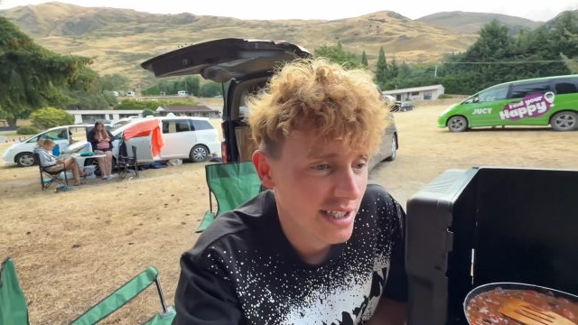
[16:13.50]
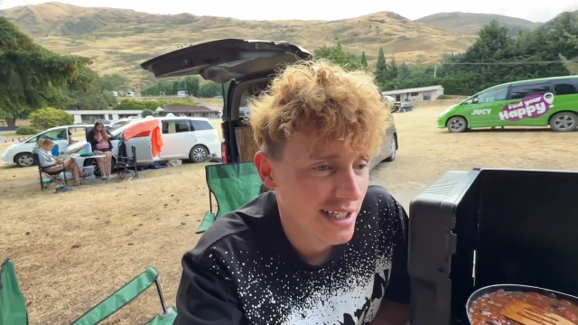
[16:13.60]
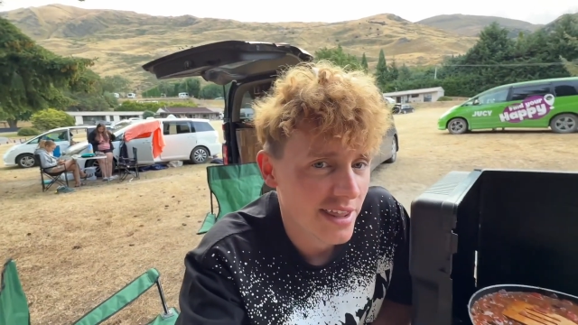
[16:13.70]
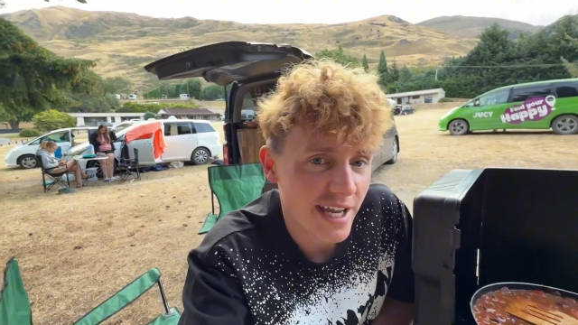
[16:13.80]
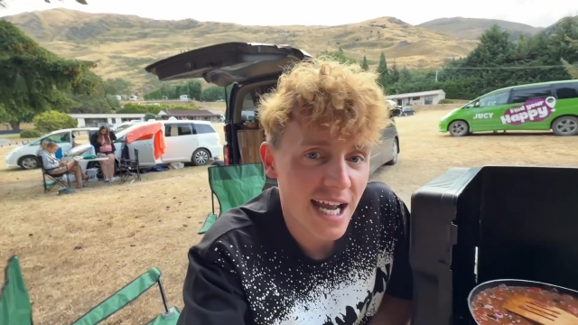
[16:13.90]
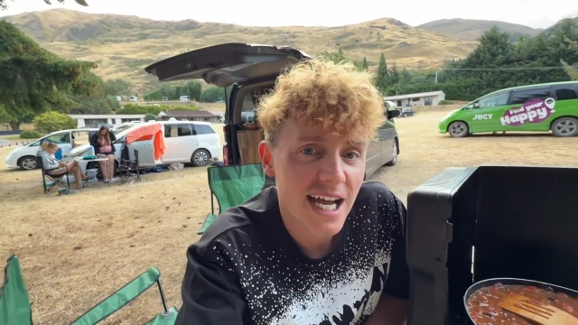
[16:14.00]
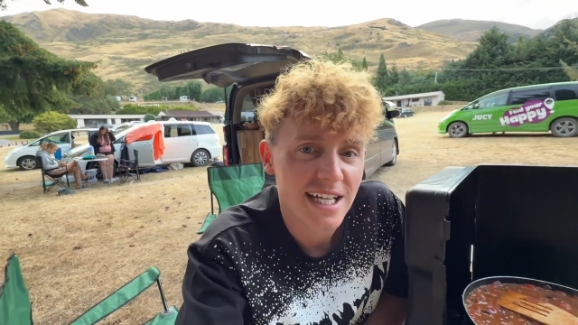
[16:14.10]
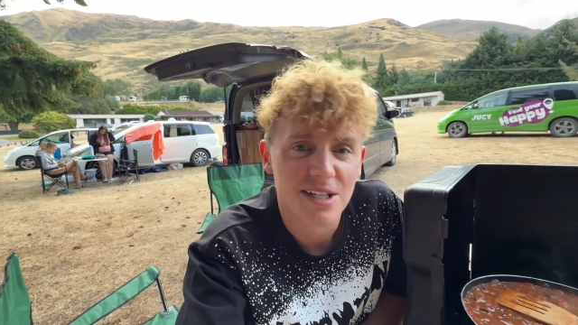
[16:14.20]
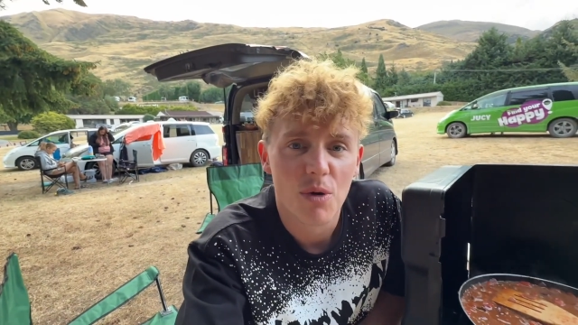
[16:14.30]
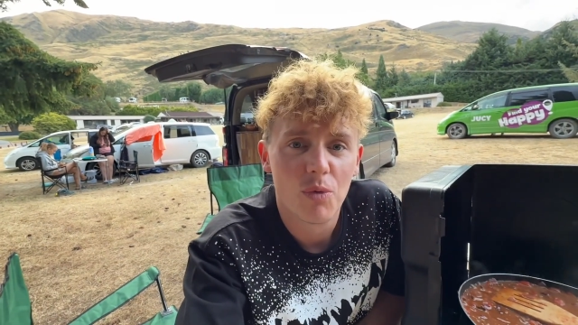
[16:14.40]
they
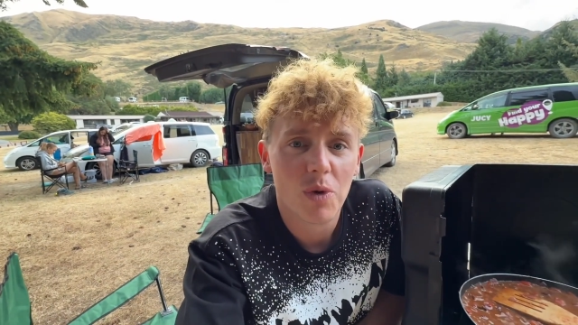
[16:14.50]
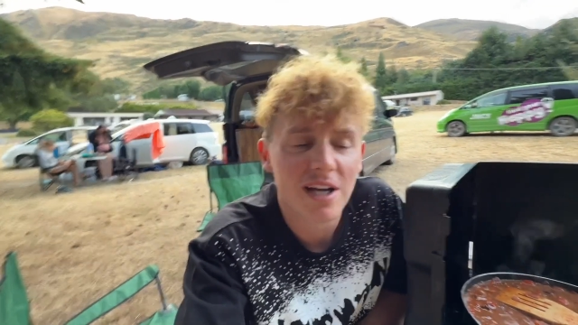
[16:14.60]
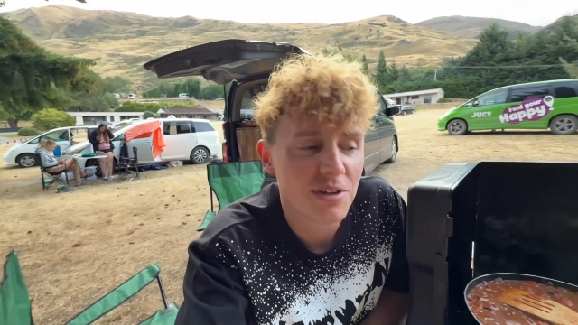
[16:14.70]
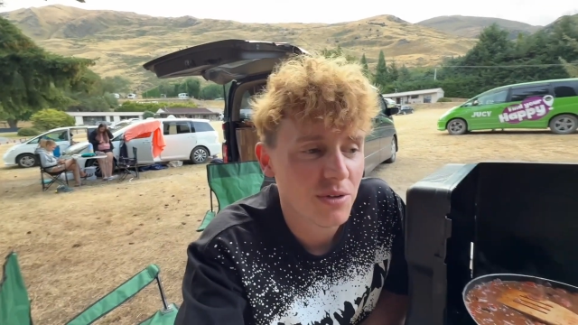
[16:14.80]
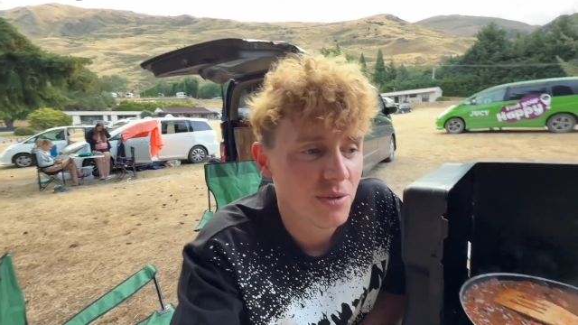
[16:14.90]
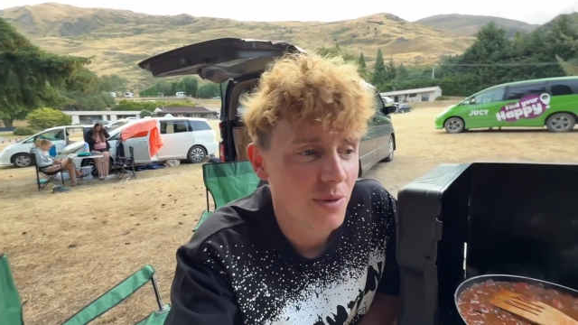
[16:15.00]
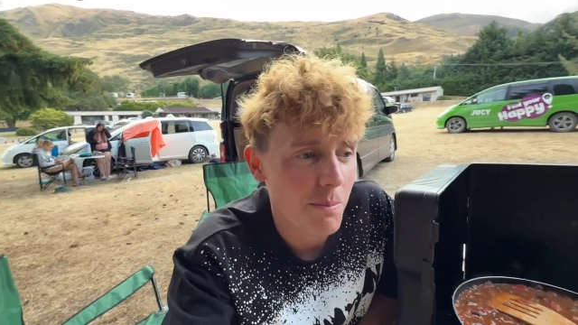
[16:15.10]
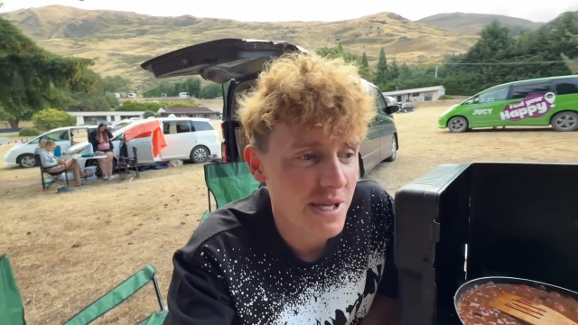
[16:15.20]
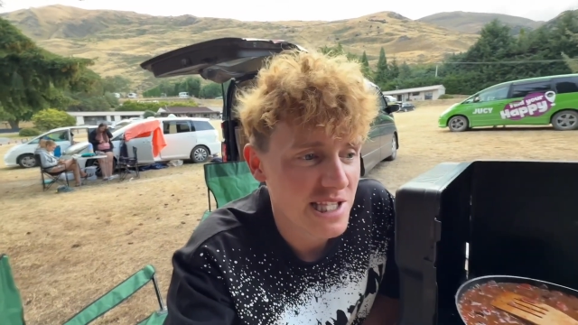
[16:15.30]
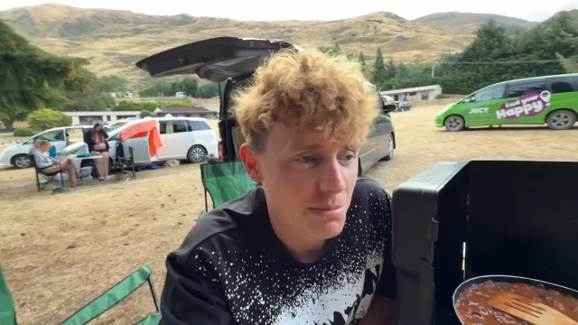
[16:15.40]
had Wagyu
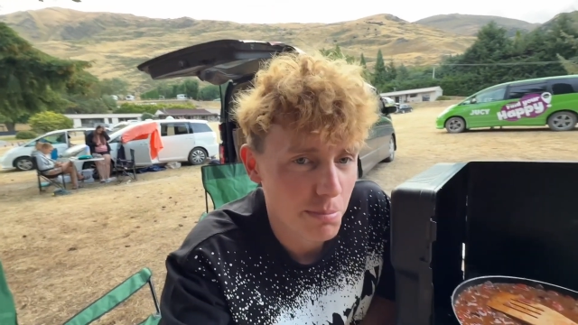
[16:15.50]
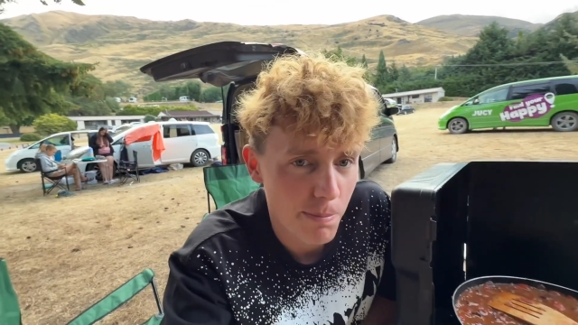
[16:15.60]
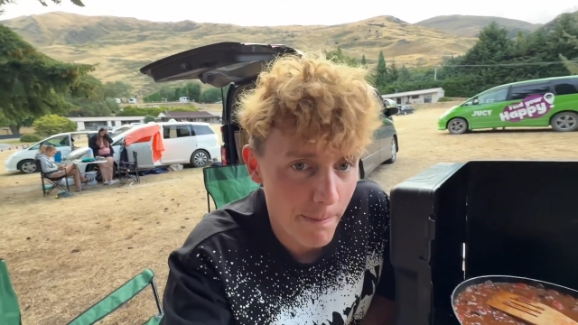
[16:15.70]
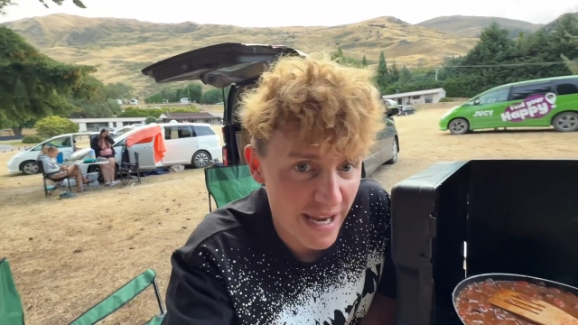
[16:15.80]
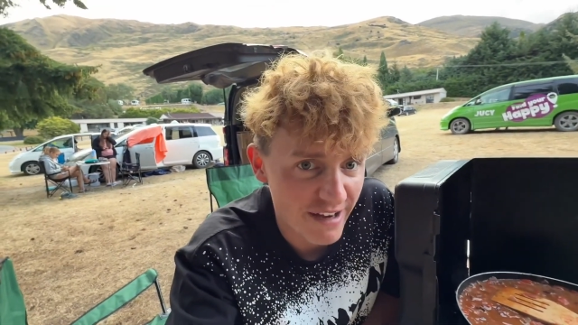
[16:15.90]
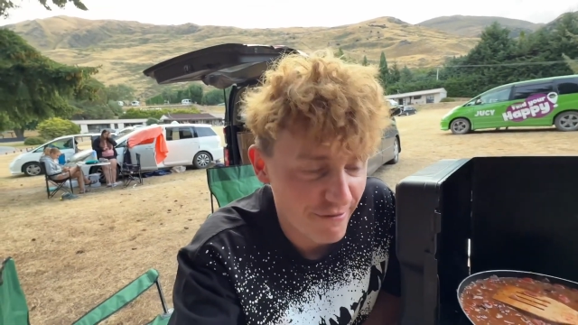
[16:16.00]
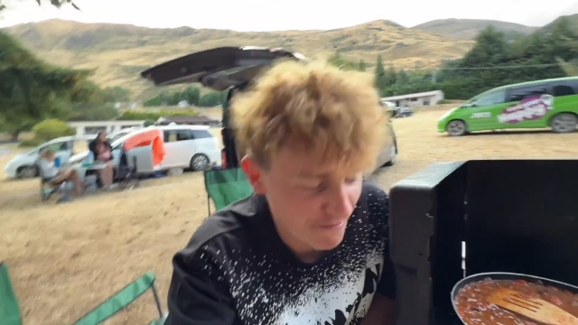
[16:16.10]
minced beef